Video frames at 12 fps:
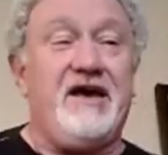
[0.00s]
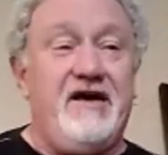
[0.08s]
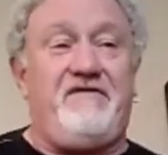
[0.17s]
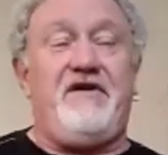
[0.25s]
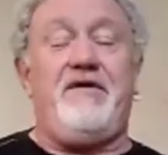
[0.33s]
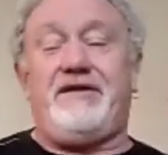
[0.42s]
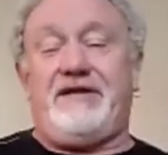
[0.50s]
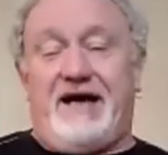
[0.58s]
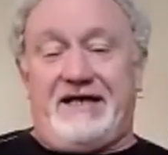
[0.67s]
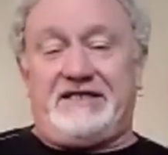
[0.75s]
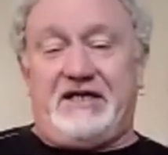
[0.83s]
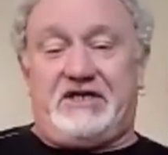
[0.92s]
If you had that
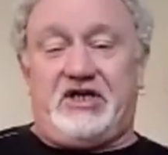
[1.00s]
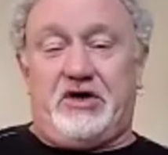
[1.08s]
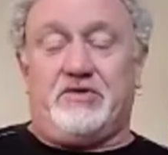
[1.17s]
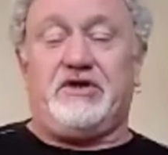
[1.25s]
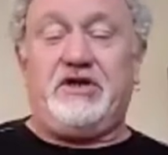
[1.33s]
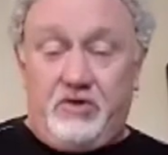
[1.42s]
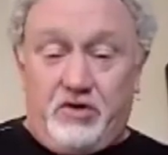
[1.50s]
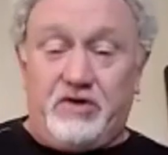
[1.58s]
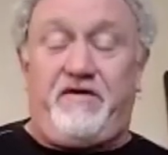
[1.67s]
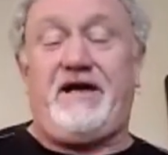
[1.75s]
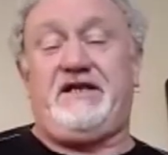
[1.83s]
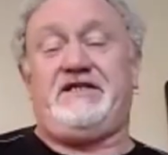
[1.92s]
attitude, you would
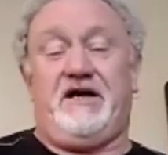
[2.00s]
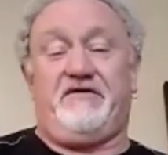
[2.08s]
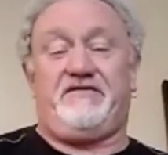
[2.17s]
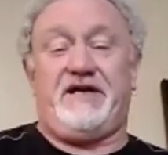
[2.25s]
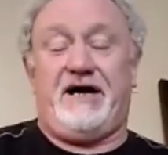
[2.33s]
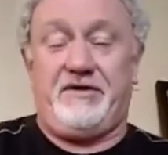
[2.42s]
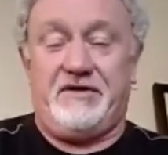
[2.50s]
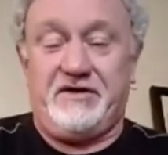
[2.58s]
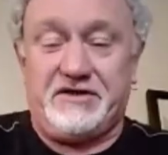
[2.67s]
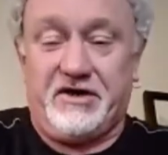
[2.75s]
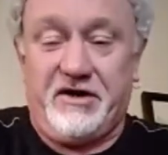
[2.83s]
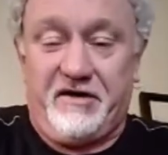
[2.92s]
find yourself down at the
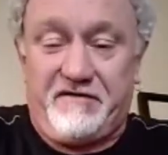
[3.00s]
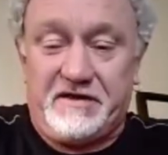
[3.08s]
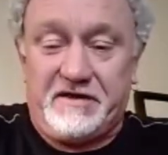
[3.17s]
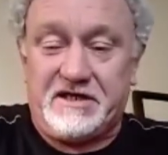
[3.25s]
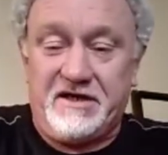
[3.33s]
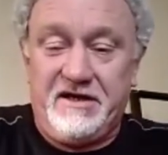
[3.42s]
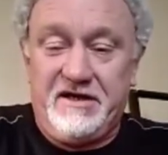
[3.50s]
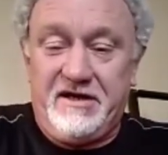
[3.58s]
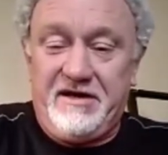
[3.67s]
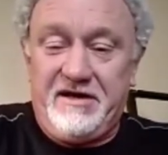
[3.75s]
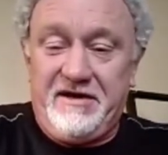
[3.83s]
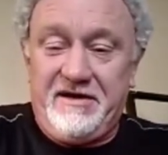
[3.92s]
Dole office.
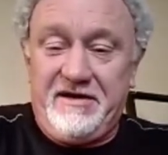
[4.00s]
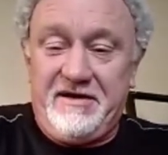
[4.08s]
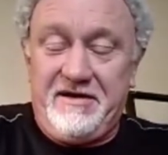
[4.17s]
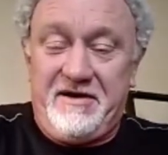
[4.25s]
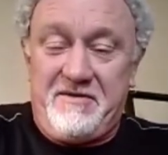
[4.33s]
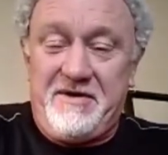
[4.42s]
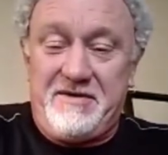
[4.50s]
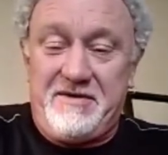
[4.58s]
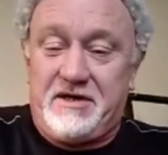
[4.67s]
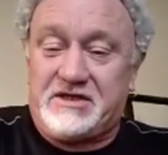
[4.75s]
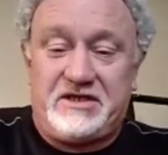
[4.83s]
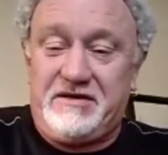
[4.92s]
You know what I mean?
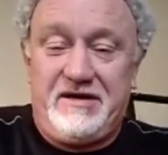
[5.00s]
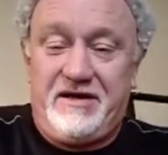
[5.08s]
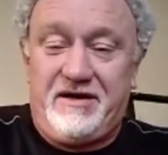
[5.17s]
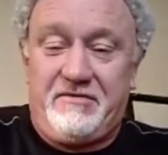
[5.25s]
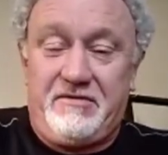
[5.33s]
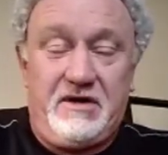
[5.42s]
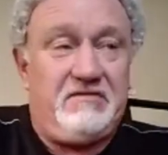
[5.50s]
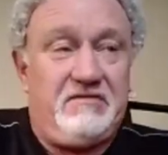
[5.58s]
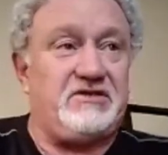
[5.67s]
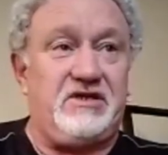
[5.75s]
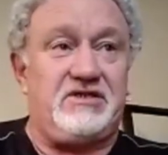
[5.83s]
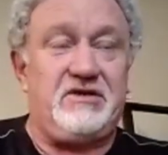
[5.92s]
Because, well,
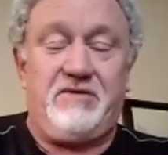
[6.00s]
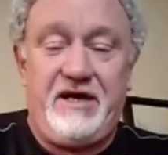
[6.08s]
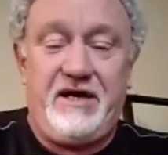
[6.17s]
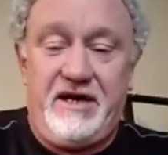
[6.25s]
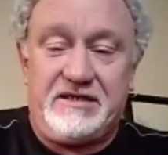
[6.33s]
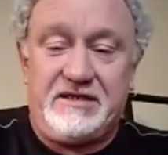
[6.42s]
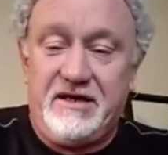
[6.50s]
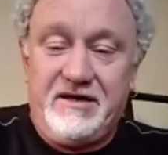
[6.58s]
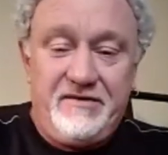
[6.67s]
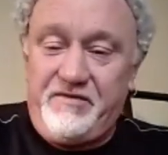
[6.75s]
that's just the way it is.